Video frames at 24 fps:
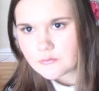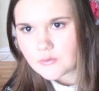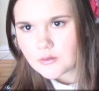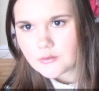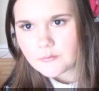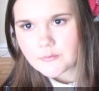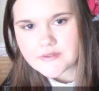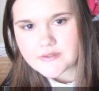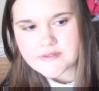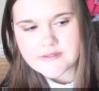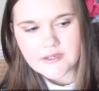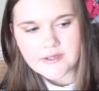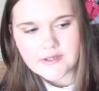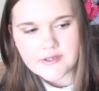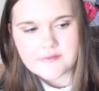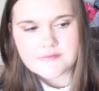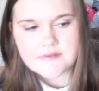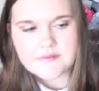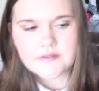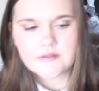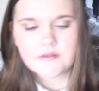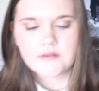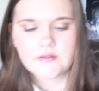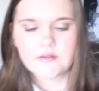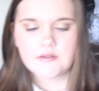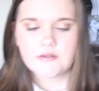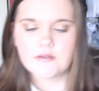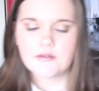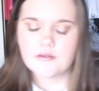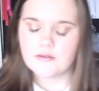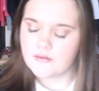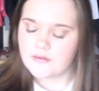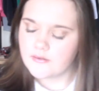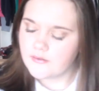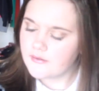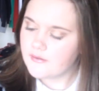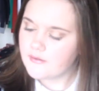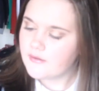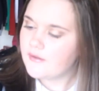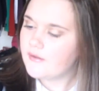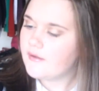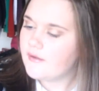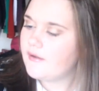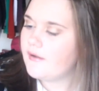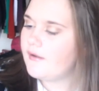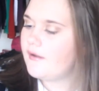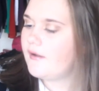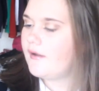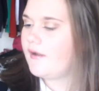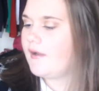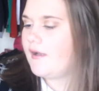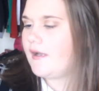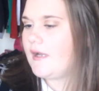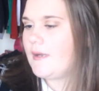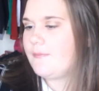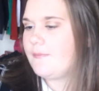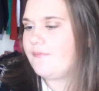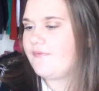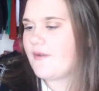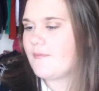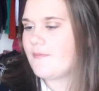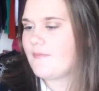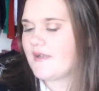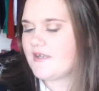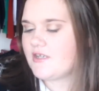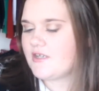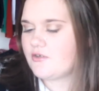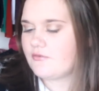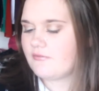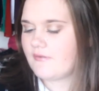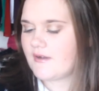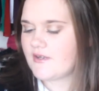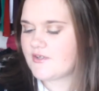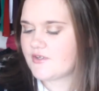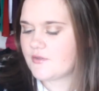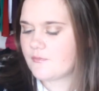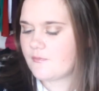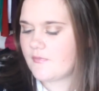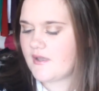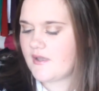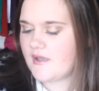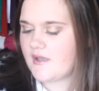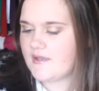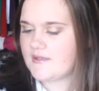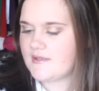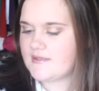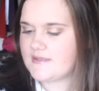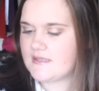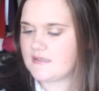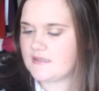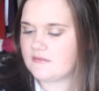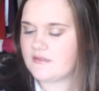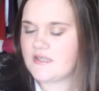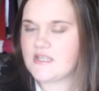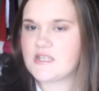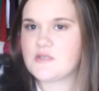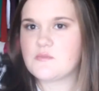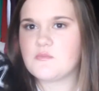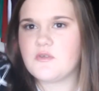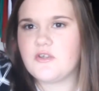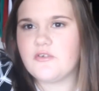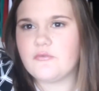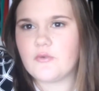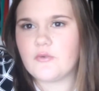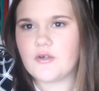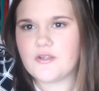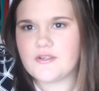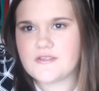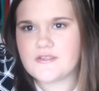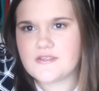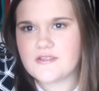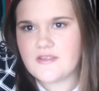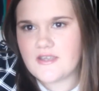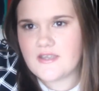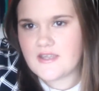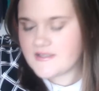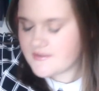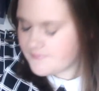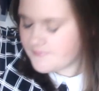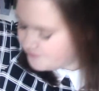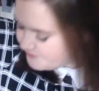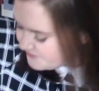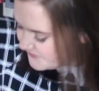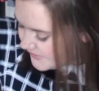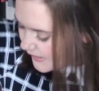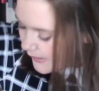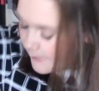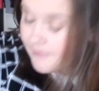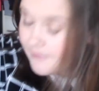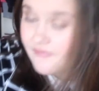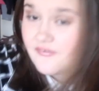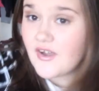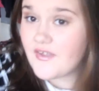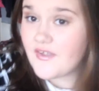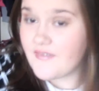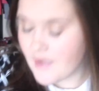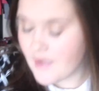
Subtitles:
what ones I use. I prefer my Tresemme Silky Smooth ones, these. I prefer